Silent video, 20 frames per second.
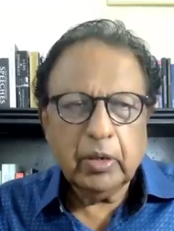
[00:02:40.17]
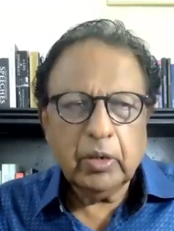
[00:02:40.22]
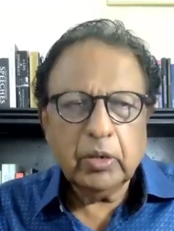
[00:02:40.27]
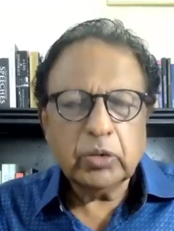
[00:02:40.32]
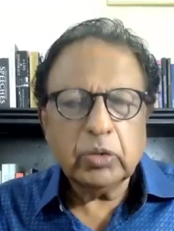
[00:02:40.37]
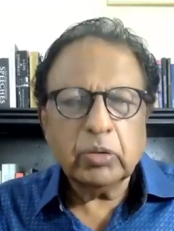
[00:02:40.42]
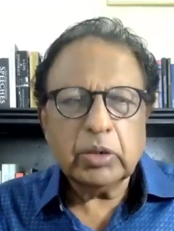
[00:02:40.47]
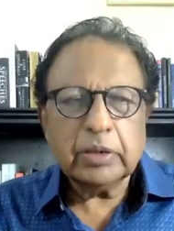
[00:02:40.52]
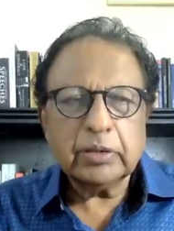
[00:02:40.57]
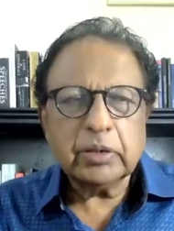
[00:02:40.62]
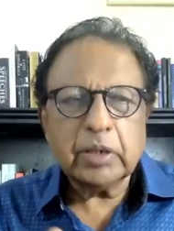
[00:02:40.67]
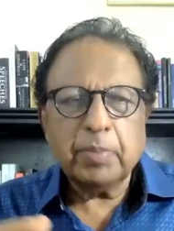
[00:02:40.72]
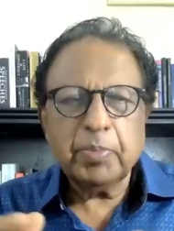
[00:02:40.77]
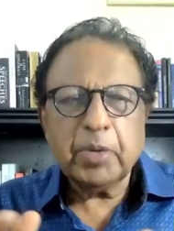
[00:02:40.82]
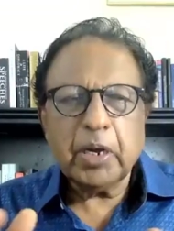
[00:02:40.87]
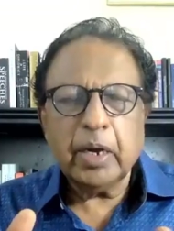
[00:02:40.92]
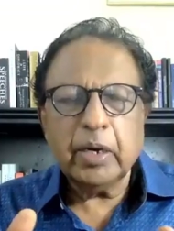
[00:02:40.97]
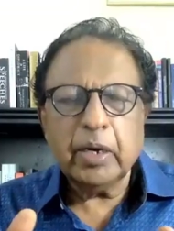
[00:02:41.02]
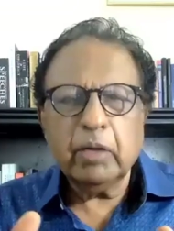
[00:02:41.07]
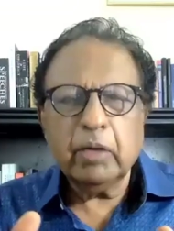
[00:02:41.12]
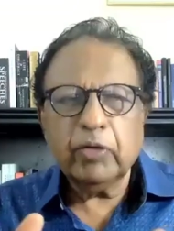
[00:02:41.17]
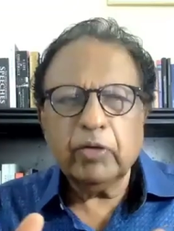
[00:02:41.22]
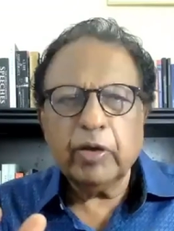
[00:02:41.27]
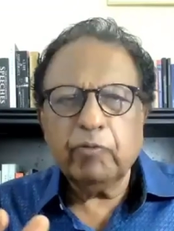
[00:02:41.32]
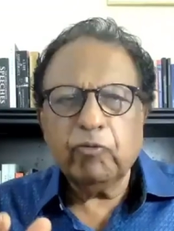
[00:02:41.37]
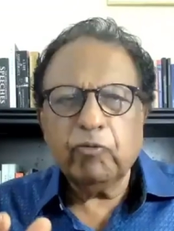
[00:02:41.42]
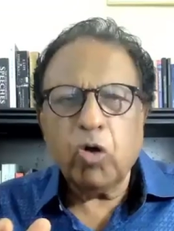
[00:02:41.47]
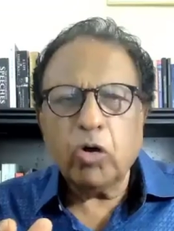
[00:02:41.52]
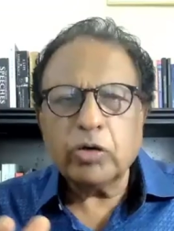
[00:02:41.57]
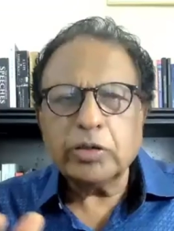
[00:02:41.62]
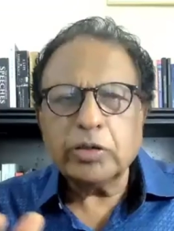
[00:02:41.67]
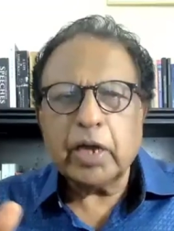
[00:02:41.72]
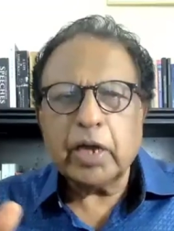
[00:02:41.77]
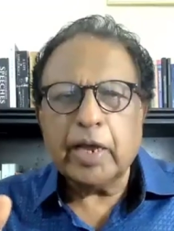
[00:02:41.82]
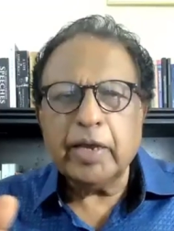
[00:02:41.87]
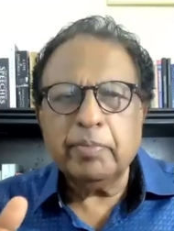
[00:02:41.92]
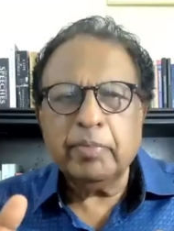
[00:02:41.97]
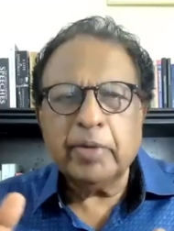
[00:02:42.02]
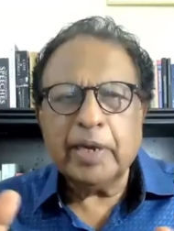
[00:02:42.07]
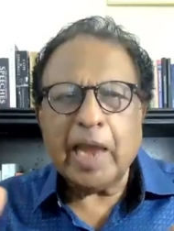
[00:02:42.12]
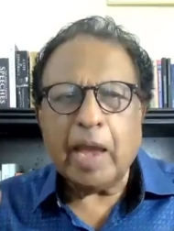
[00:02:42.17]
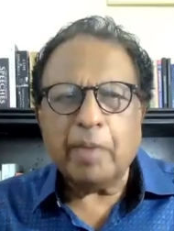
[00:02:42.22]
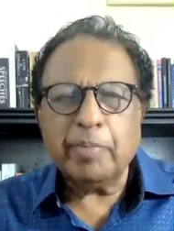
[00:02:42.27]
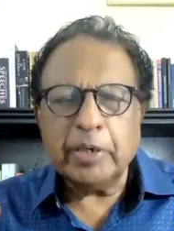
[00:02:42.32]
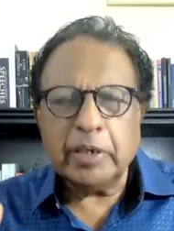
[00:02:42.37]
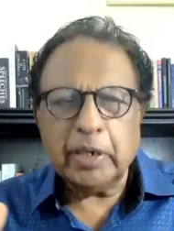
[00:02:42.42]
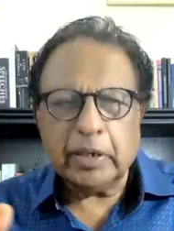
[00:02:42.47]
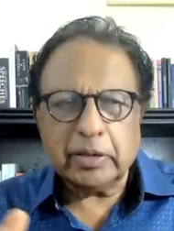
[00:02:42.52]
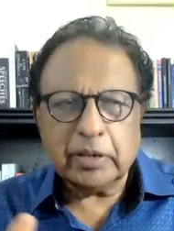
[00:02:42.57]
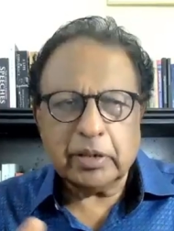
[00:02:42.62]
So it's some kind of a wartime cabinet.